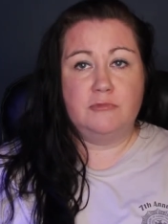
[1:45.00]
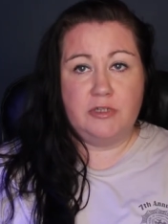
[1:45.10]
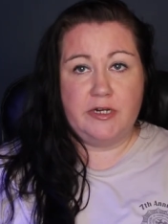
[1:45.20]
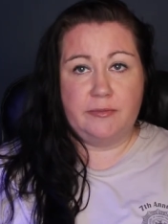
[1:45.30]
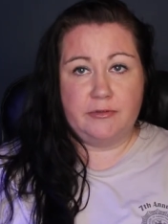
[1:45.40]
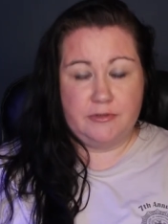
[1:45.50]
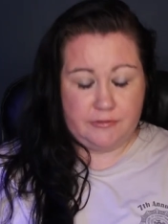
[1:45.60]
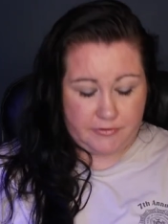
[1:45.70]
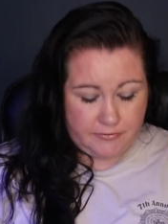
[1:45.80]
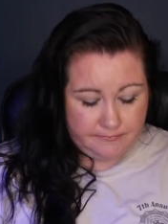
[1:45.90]
cleanup
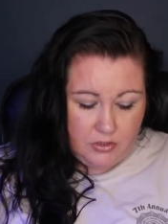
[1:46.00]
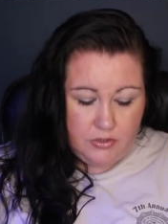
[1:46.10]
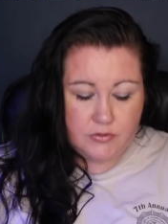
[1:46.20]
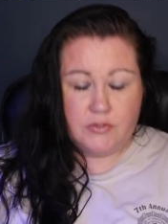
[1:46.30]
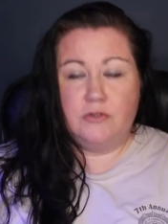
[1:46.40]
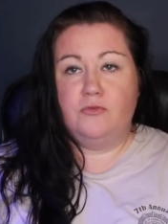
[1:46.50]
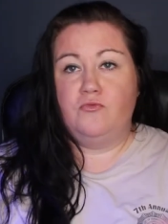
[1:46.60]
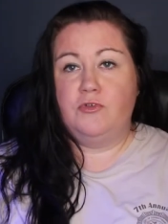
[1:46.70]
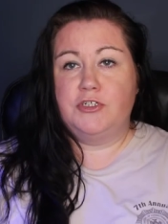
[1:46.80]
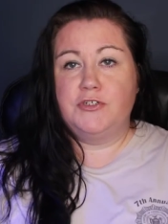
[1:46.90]
crews.
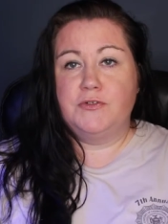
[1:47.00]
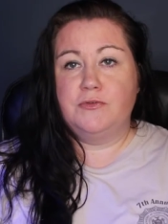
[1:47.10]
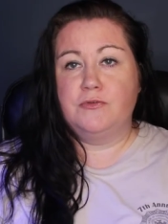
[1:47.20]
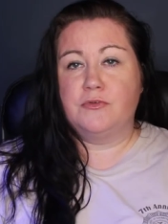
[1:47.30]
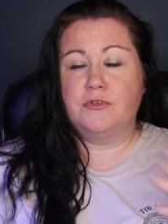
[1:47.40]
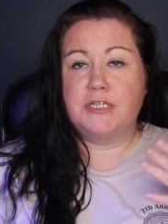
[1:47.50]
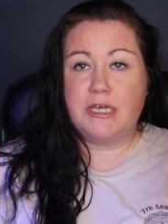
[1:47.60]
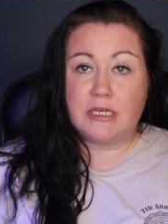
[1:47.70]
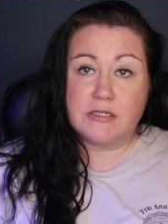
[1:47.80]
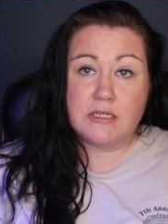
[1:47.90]
So once your
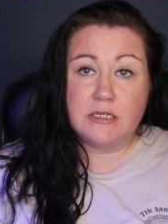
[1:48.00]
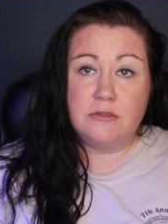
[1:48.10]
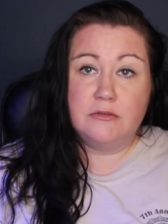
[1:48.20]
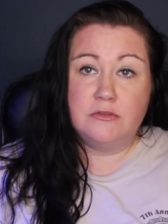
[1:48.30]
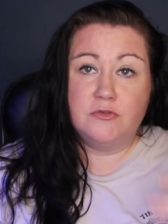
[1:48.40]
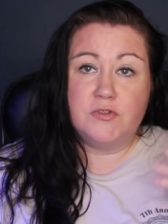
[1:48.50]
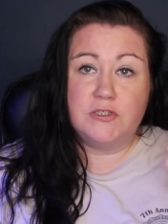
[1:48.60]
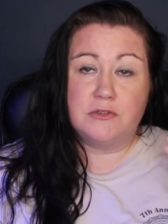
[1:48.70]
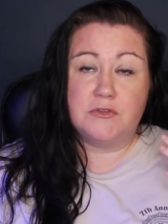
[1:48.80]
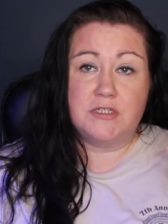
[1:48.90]
tank is cycled, you
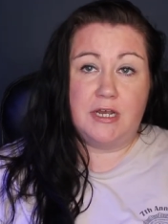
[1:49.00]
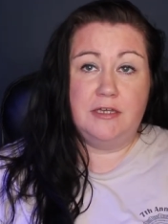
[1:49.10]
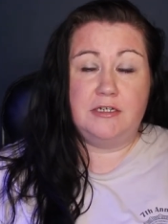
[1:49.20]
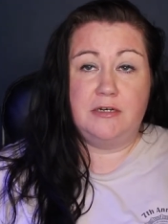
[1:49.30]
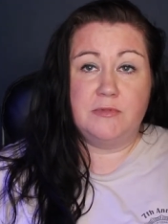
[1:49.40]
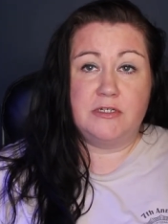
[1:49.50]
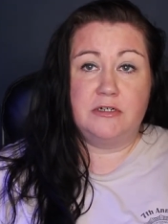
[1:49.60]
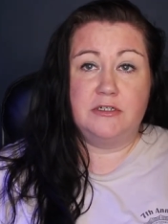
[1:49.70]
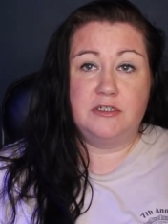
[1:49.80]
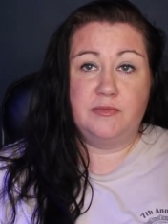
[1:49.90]
see those diatoms
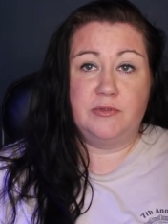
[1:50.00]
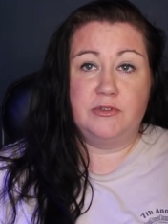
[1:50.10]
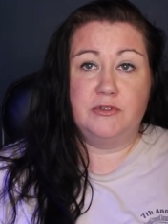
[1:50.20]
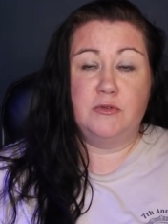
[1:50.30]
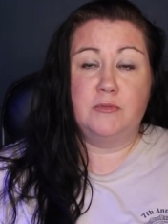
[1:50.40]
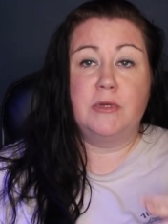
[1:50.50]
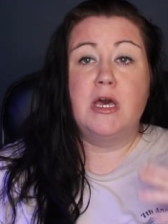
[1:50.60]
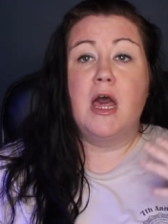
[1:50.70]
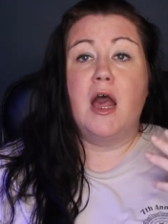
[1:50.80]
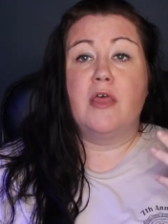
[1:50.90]
starting to bloom,
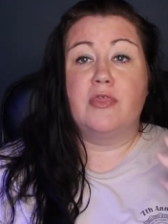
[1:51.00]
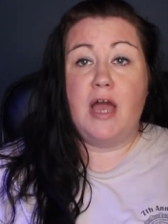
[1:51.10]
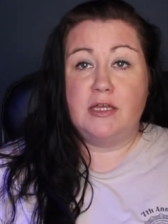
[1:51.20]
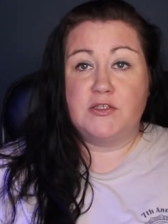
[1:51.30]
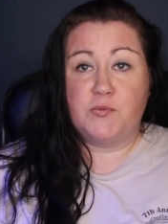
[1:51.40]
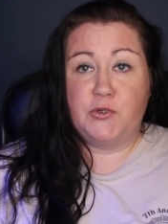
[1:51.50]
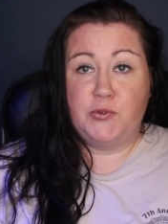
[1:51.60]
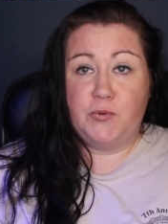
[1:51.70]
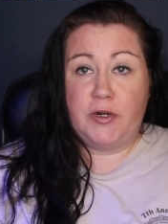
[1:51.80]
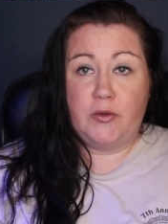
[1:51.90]
that's when
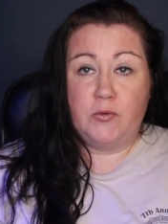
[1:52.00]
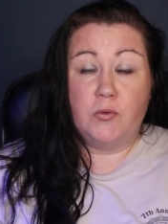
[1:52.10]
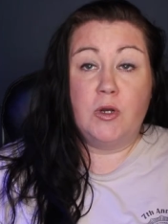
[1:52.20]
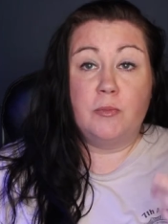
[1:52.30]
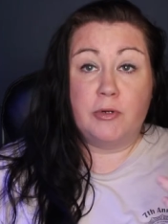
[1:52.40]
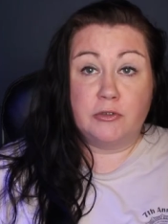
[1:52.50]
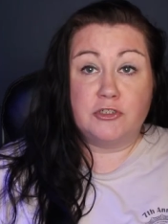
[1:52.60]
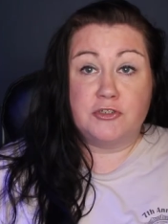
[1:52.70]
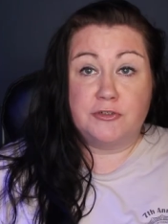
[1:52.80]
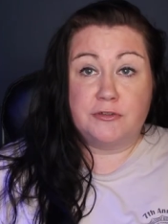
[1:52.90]
you want to
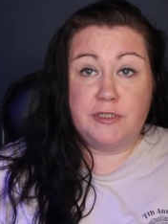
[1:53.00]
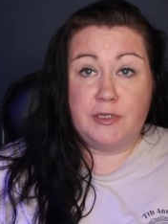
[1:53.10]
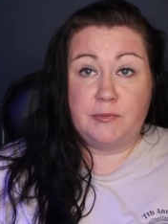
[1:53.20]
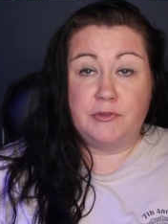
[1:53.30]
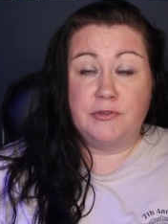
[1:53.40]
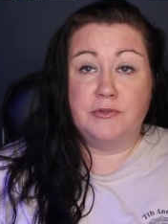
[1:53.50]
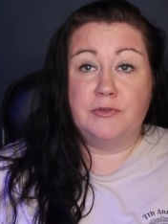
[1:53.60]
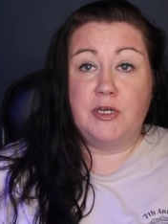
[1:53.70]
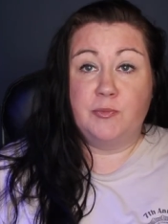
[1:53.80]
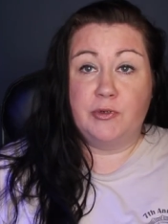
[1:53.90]
purchase your cleanup
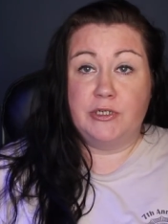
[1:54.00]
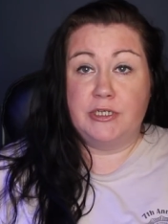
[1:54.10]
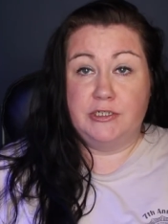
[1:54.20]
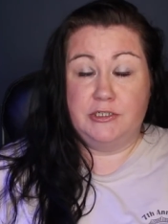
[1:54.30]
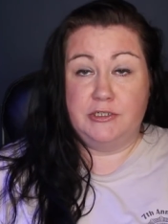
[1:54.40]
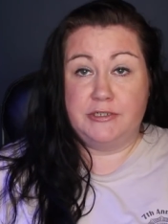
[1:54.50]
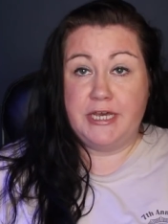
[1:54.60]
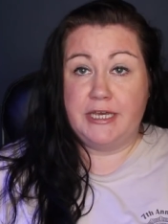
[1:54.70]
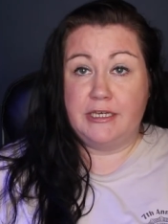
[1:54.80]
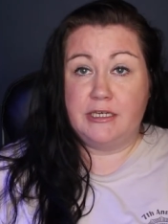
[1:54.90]
crew and put it into your
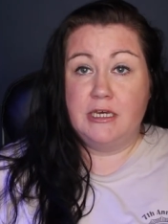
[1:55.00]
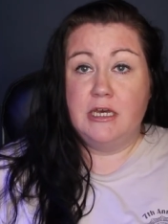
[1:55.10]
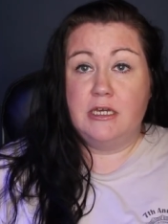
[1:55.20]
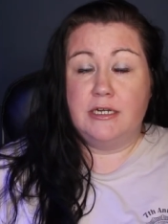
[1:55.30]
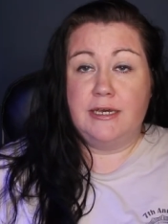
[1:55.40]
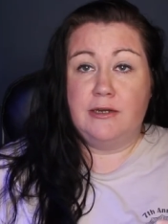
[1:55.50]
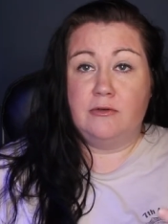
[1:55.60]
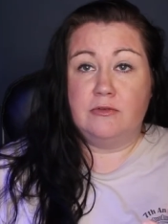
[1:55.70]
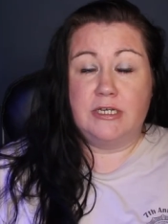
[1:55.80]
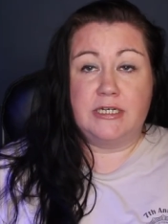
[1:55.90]
tank.
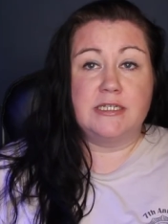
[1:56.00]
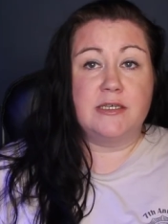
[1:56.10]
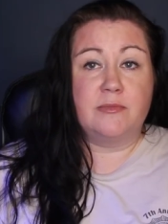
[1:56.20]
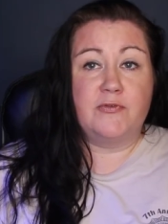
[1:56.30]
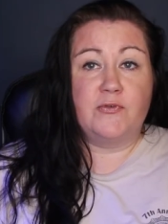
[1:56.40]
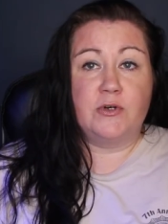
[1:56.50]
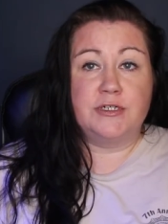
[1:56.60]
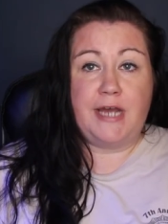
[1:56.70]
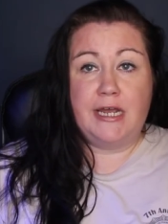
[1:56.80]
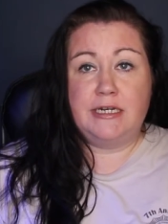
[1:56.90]
Now, like I said
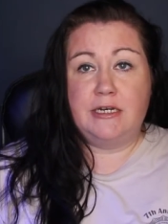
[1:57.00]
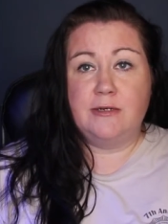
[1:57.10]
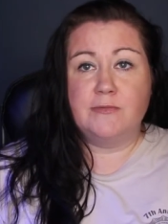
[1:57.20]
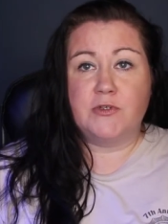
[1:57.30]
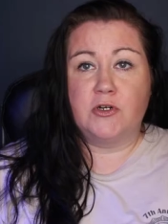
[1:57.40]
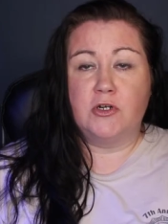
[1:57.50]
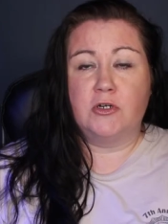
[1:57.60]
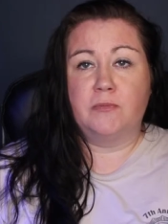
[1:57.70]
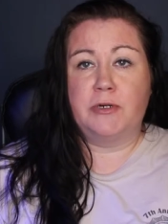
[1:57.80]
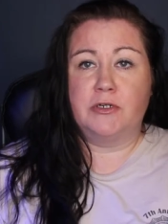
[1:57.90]
before, diatoms
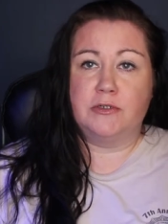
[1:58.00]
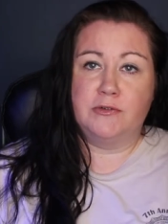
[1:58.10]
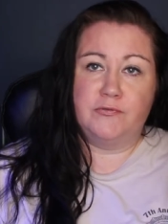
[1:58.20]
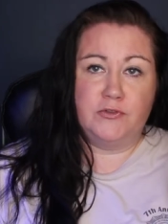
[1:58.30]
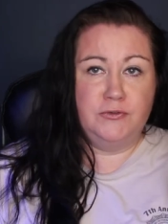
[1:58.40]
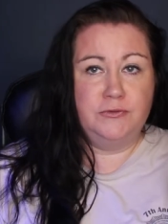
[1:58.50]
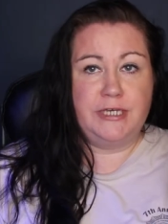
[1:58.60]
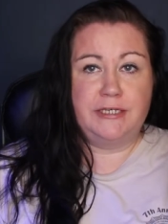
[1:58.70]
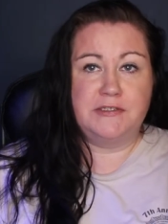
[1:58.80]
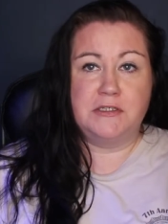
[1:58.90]
are part of new tank